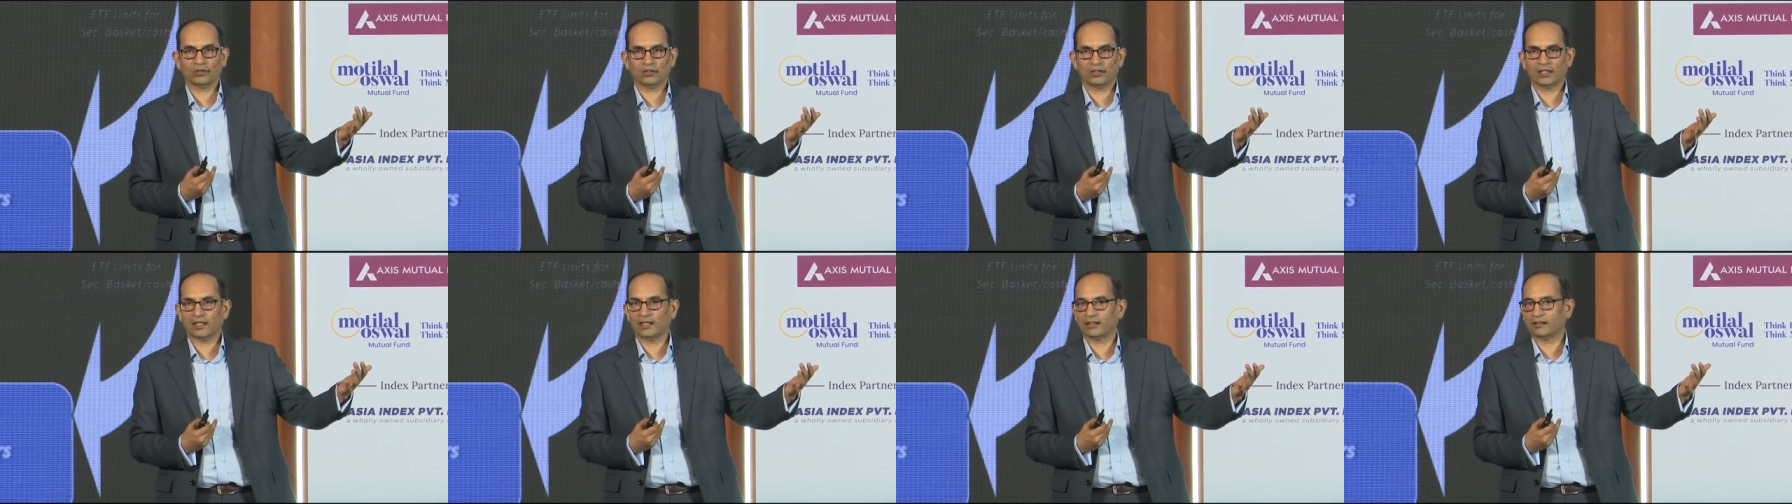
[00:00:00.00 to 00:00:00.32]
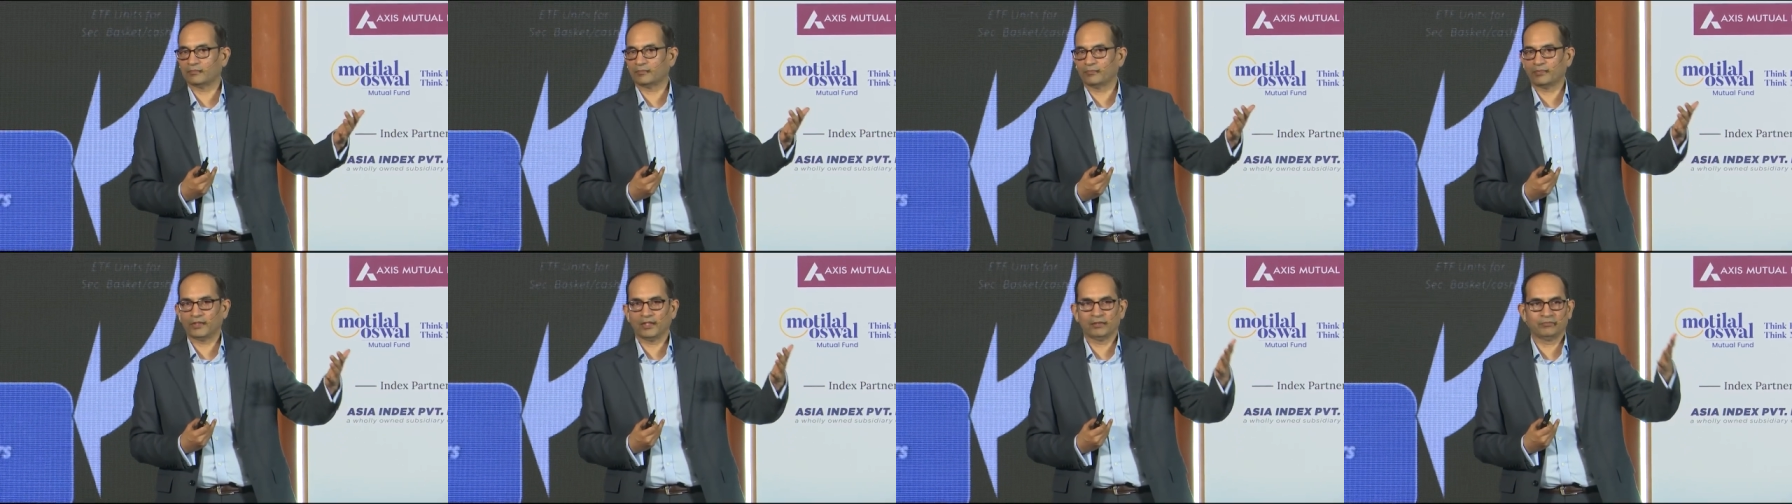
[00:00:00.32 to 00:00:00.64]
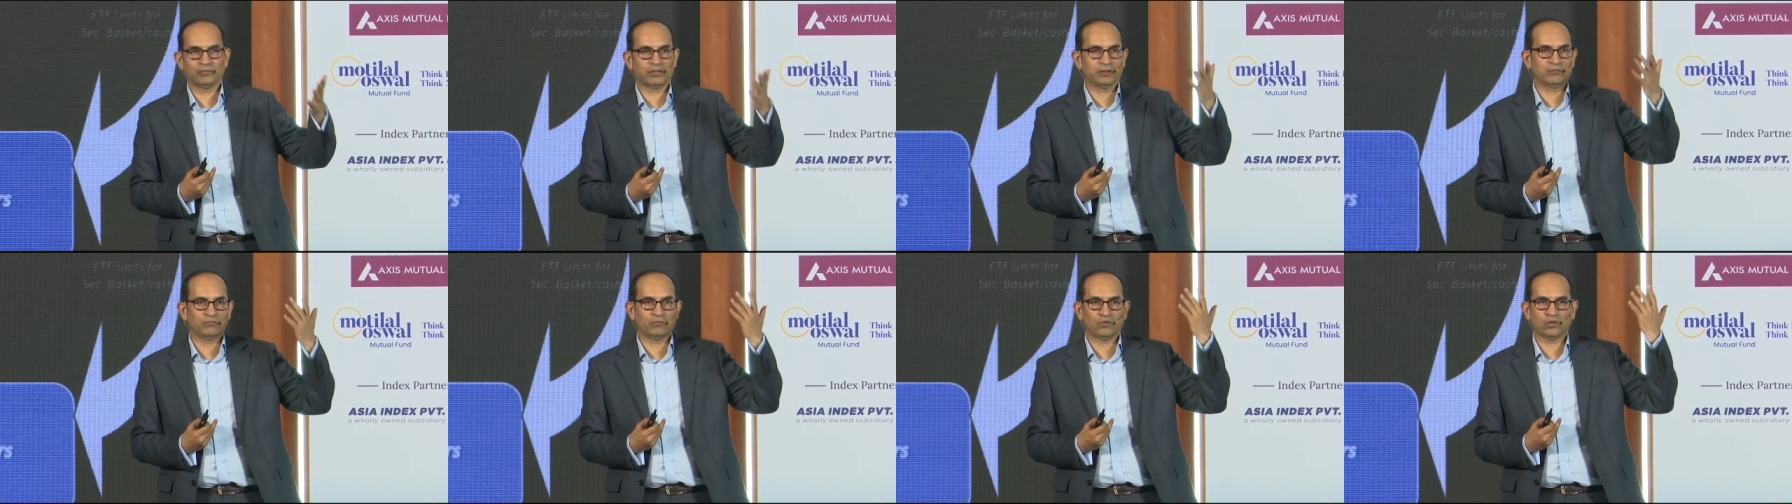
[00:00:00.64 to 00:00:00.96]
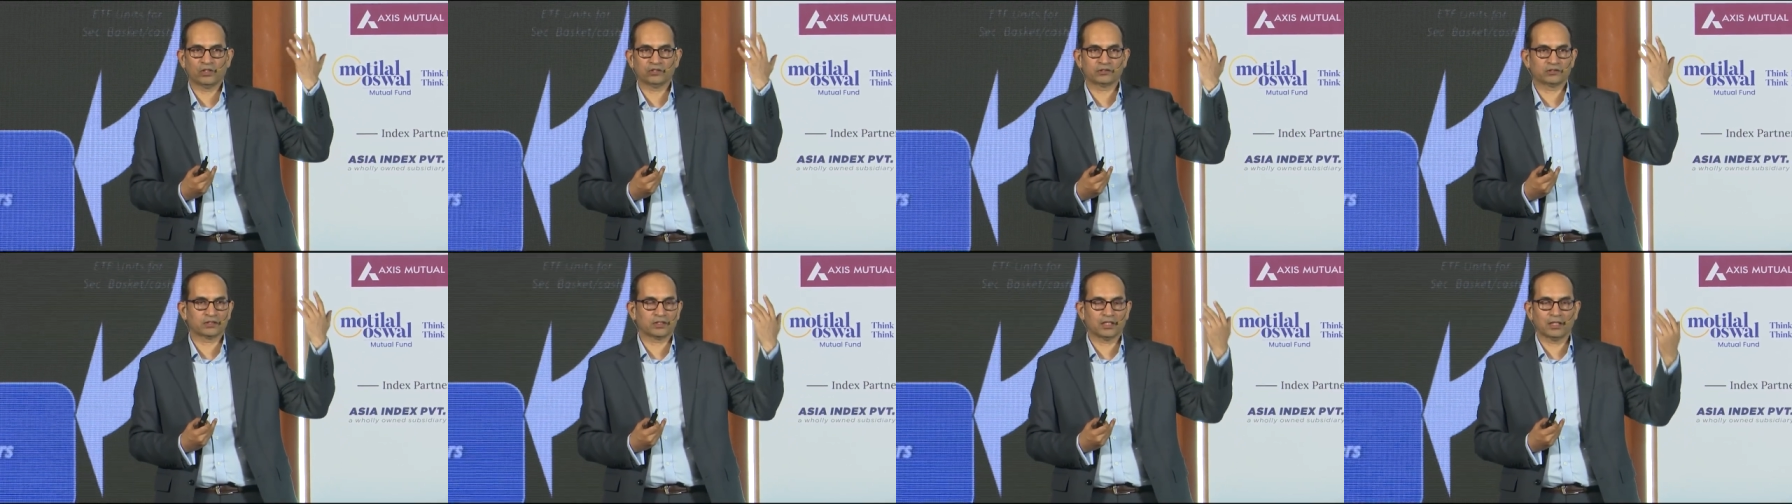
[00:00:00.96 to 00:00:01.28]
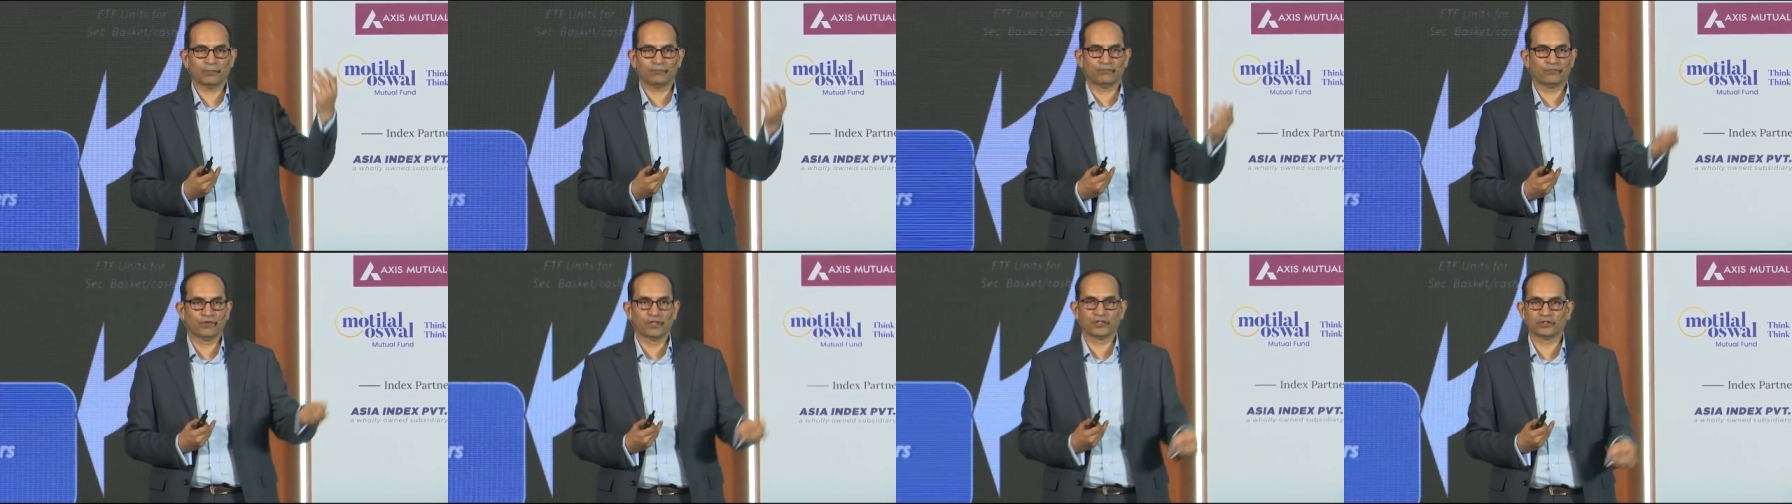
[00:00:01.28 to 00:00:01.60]
that premium was
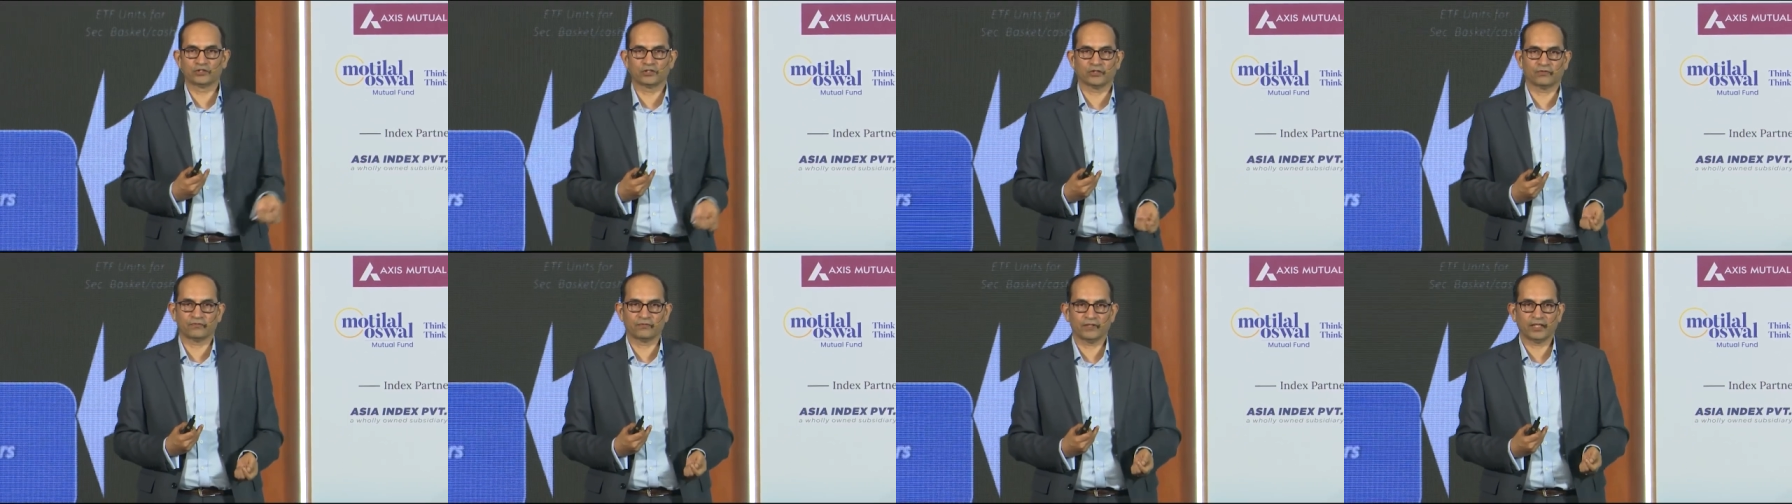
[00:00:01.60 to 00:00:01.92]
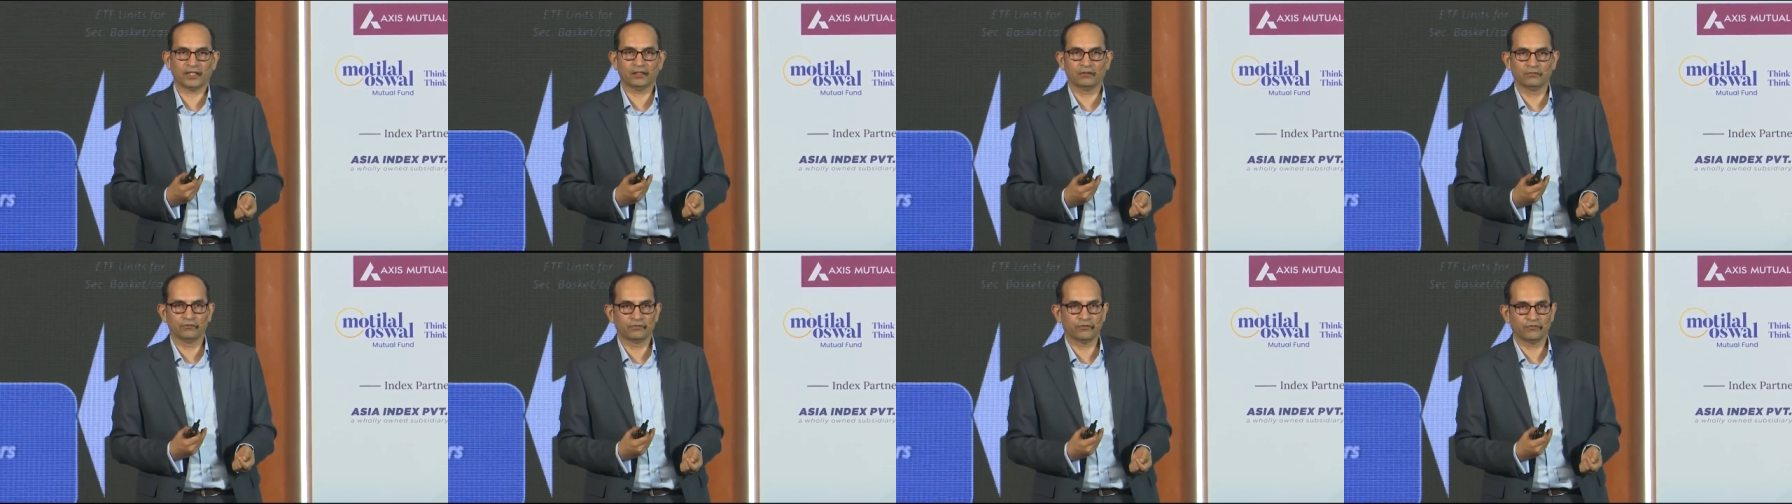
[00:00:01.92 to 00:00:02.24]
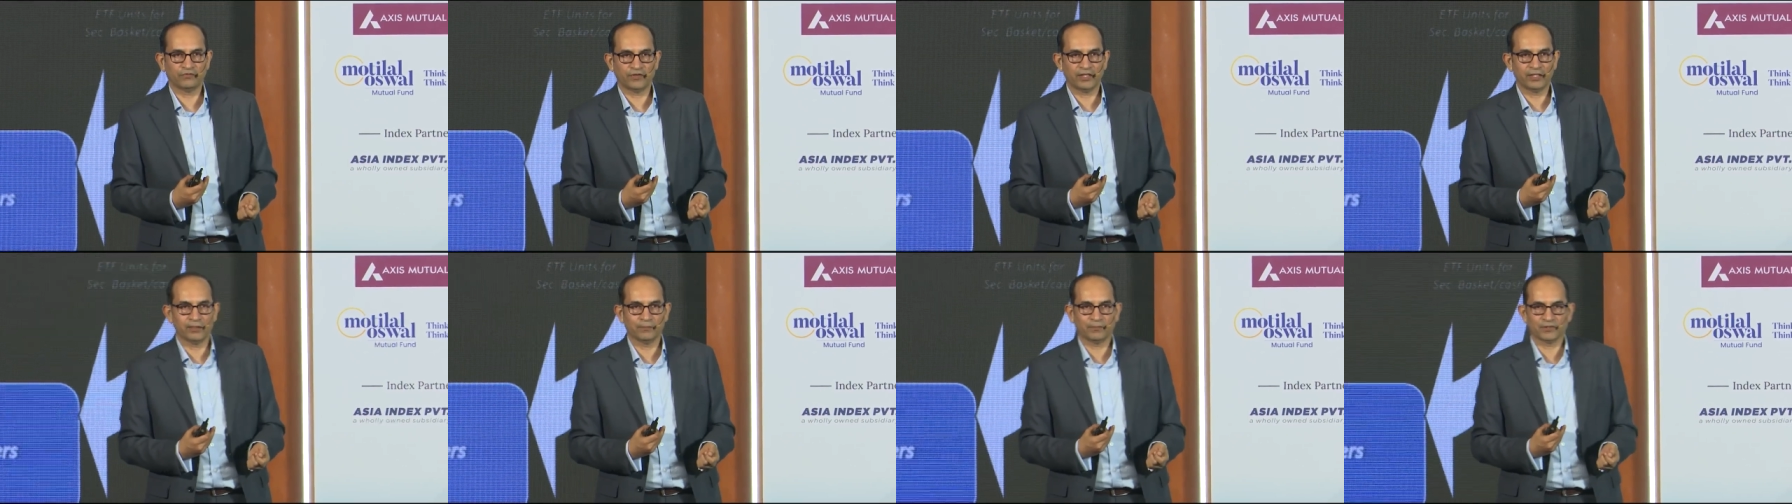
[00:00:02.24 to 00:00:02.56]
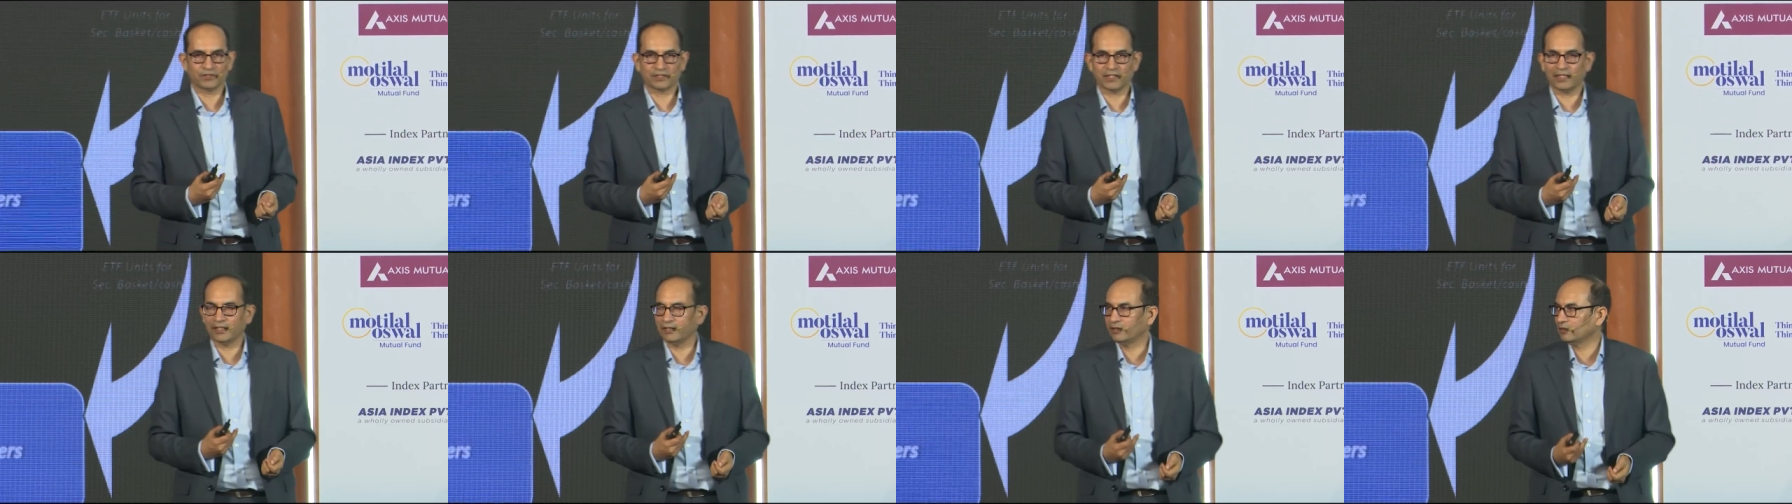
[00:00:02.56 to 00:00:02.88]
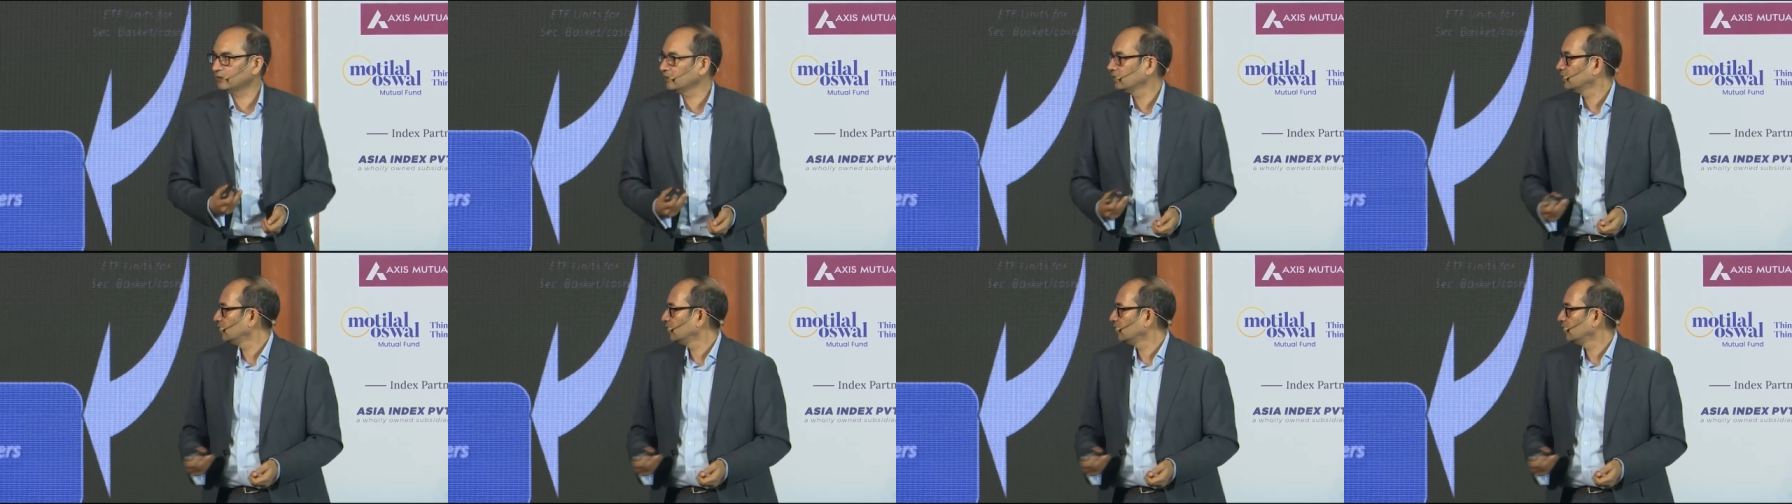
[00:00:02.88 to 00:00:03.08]
upwards of 10, 15%.